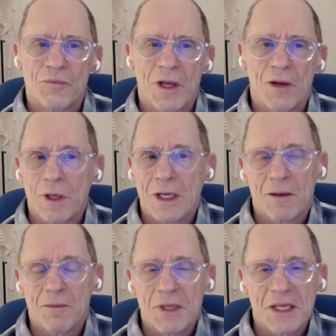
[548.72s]
And we
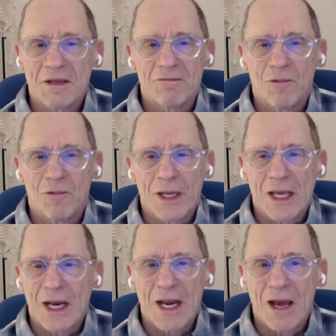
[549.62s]

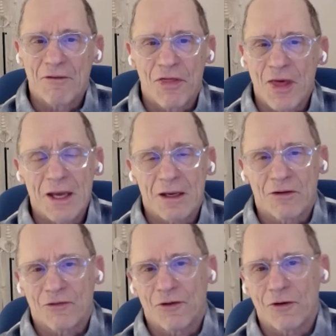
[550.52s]
can have
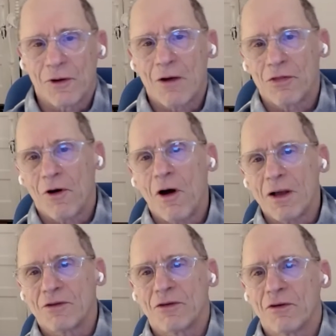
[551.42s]
thanks for our
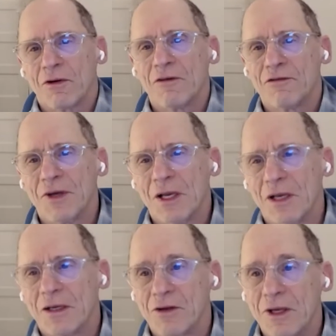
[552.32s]
thoughts or our
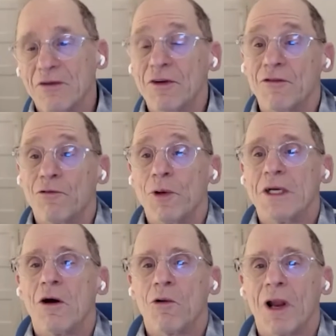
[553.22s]
feelings, even if we
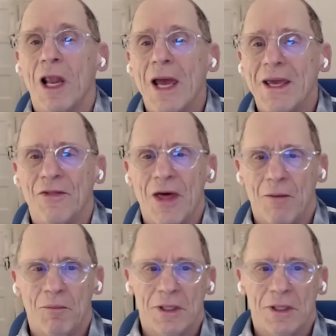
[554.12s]
don't like them.